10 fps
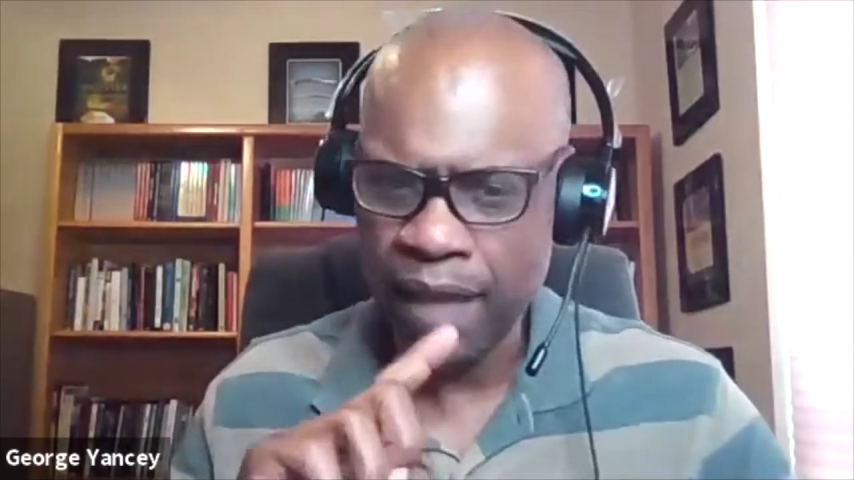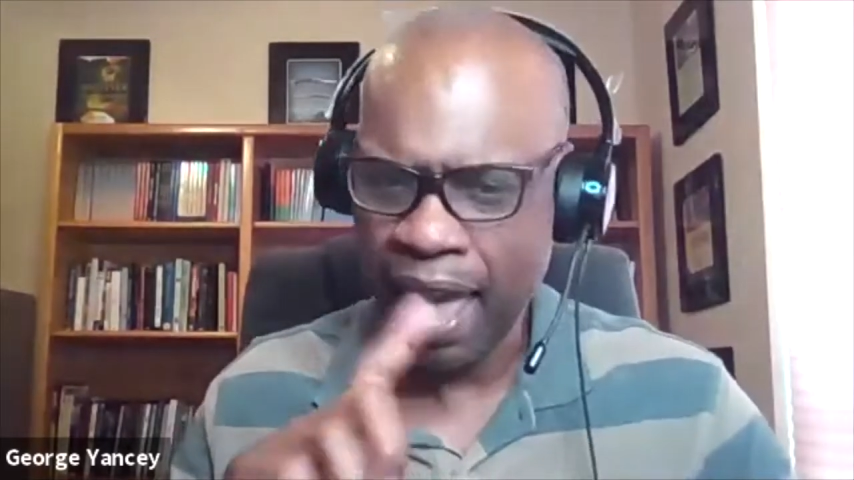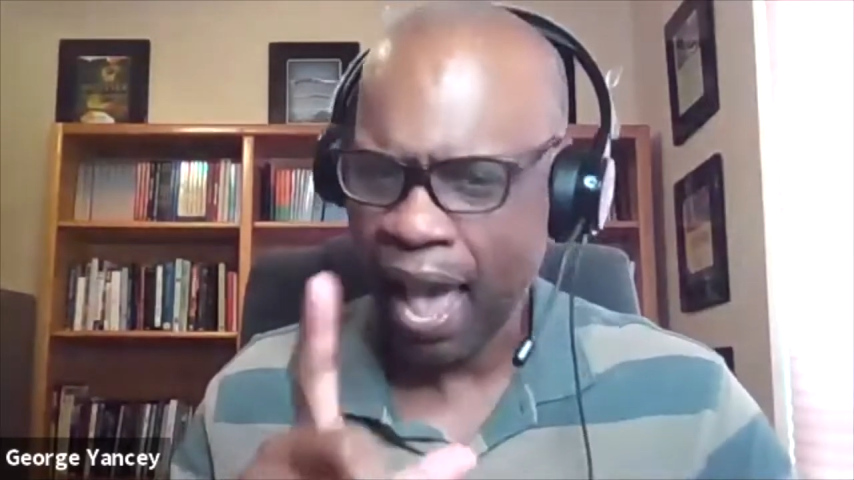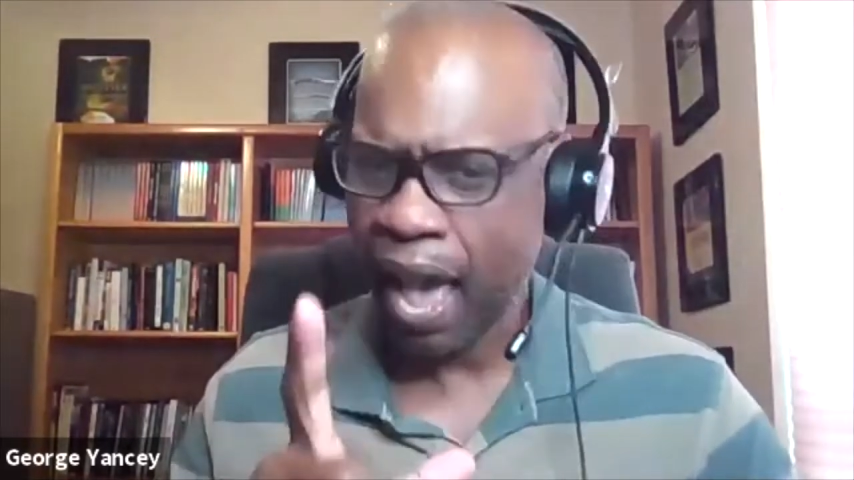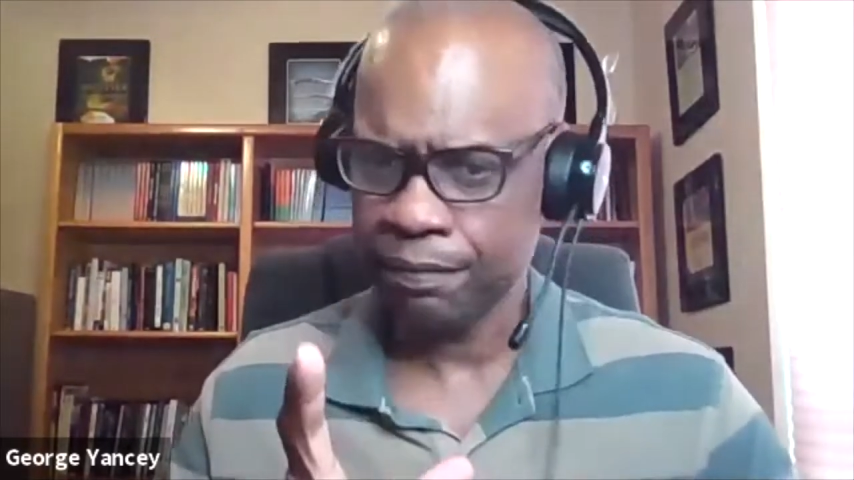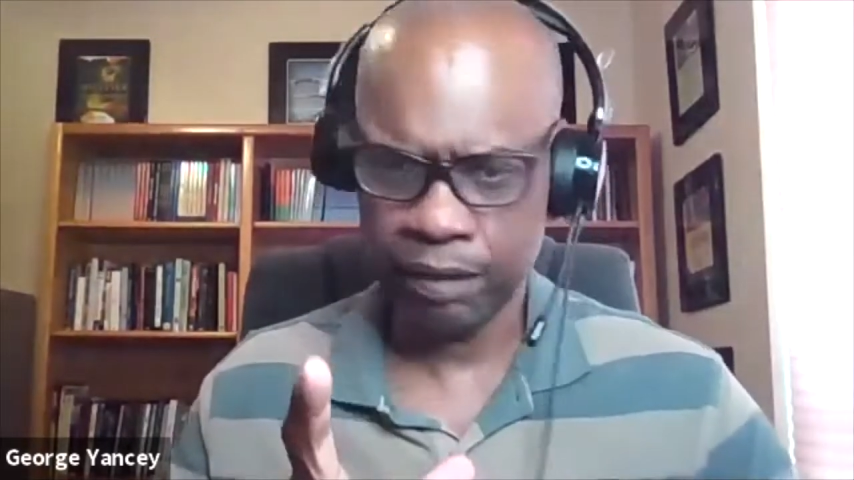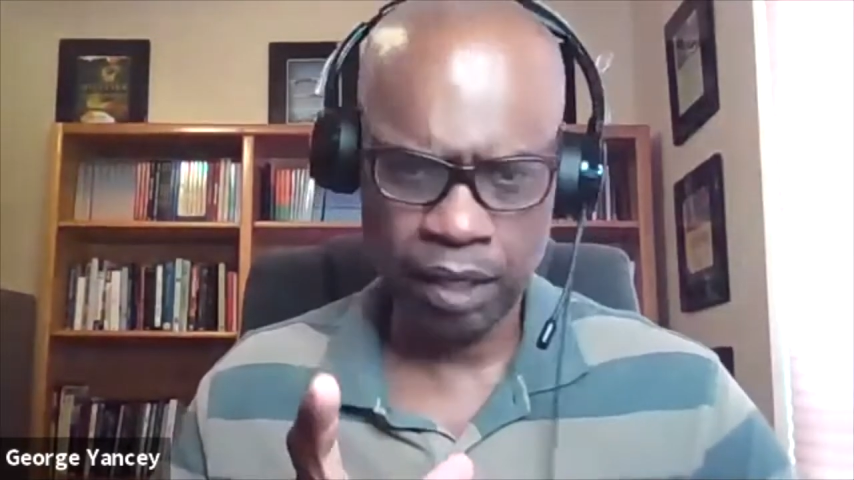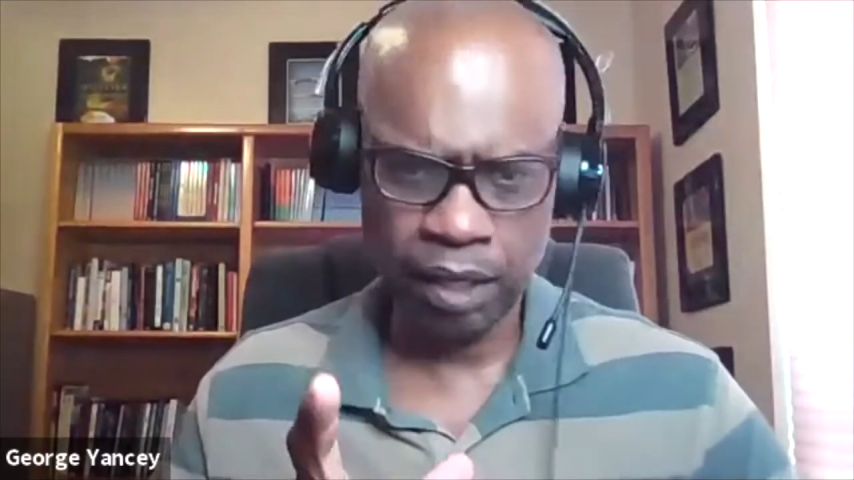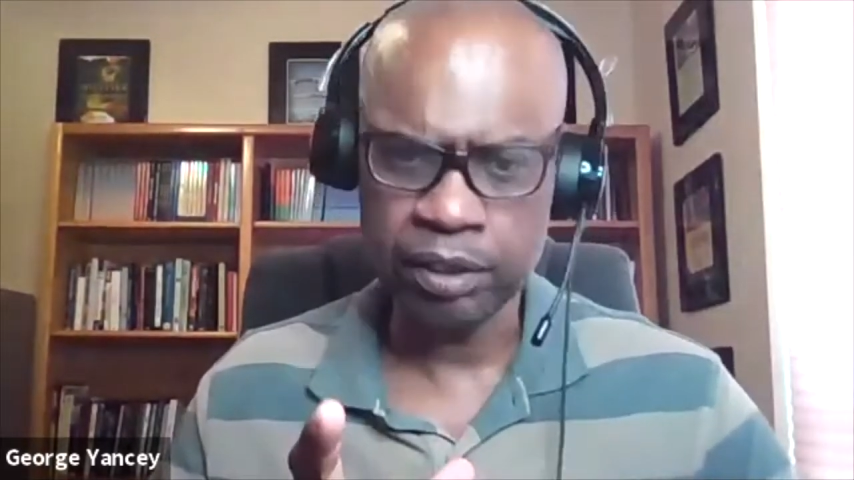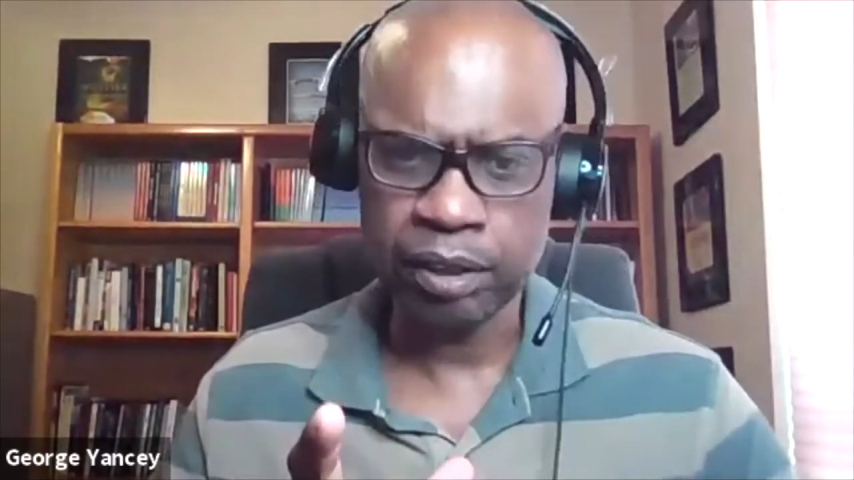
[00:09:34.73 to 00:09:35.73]
half
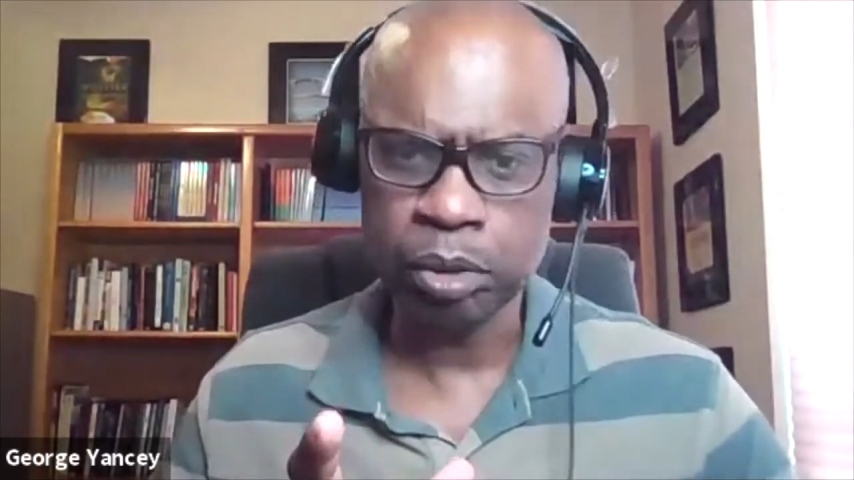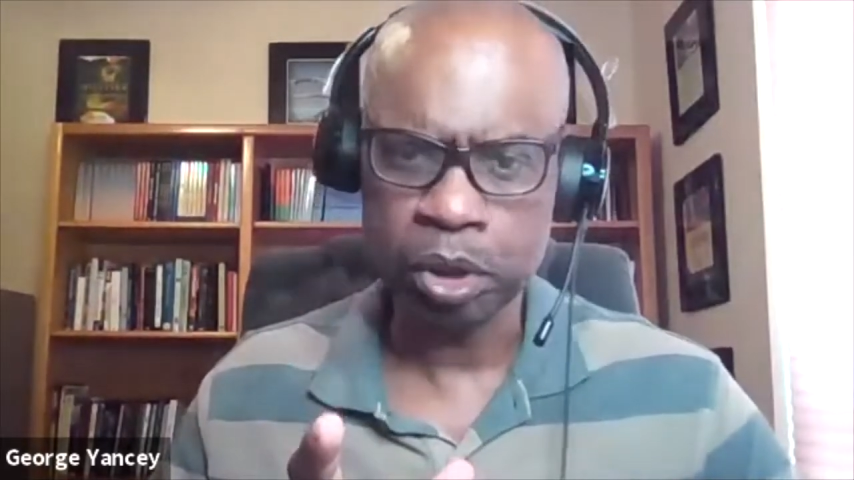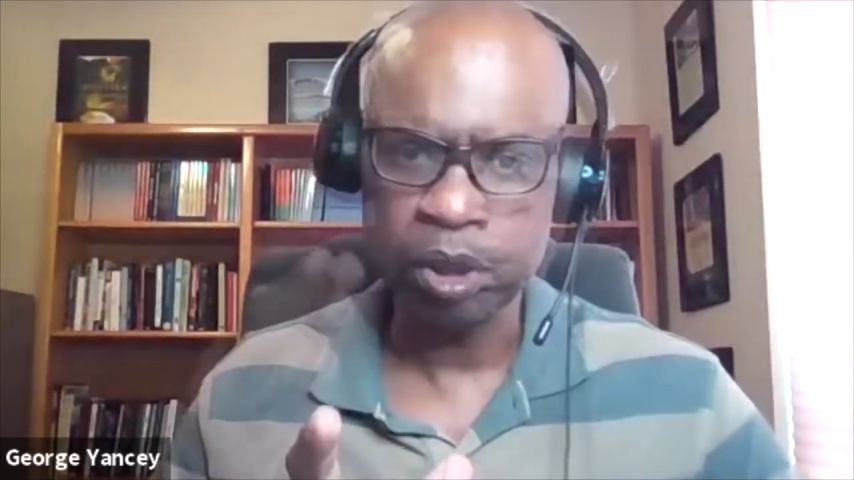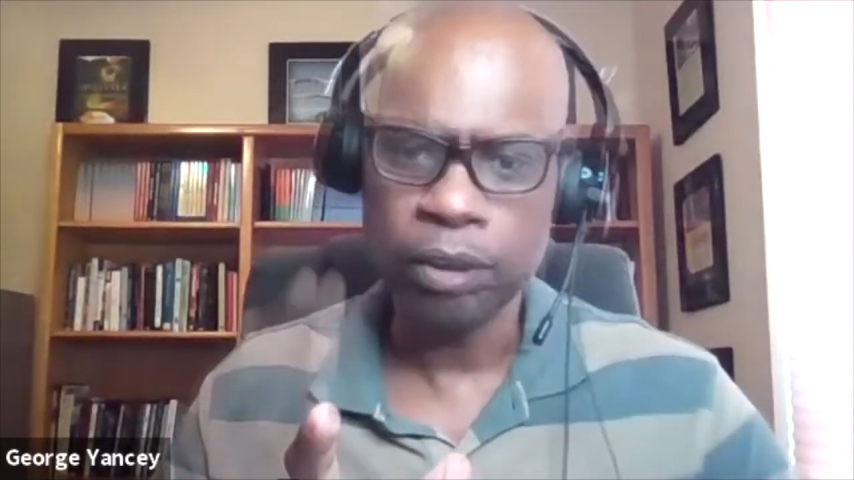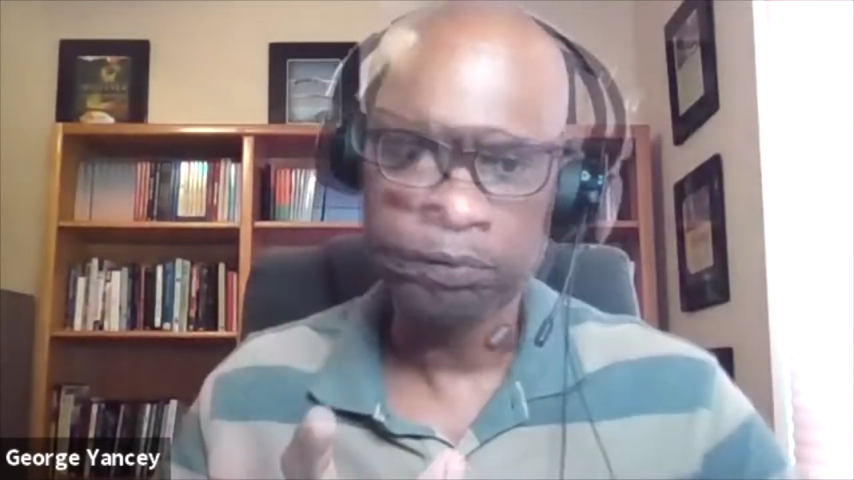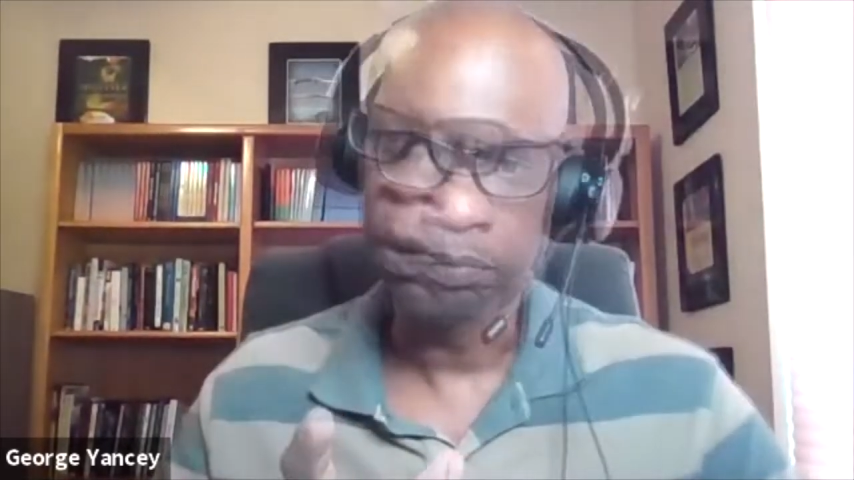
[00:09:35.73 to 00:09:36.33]
of the solution.